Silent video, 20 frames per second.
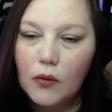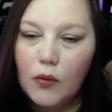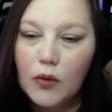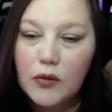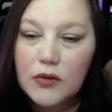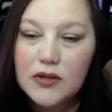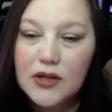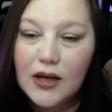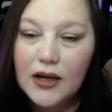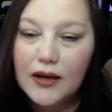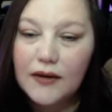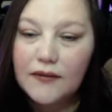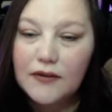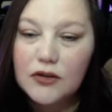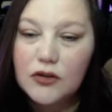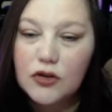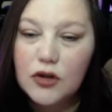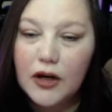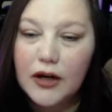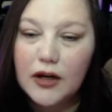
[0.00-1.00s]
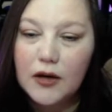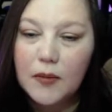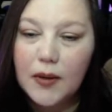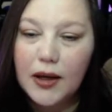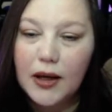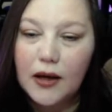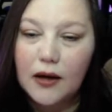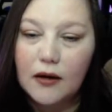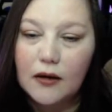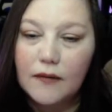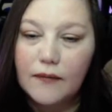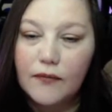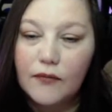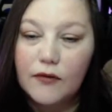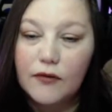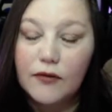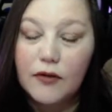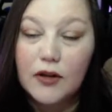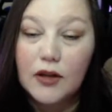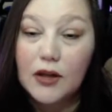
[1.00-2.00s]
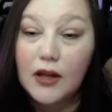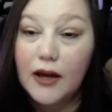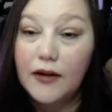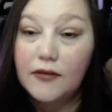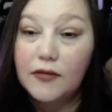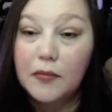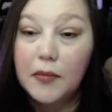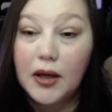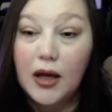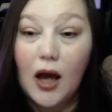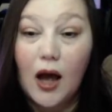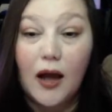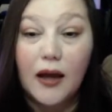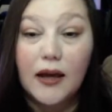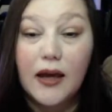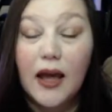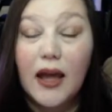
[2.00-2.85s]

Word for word: What was I even trying to make? For the life of me, I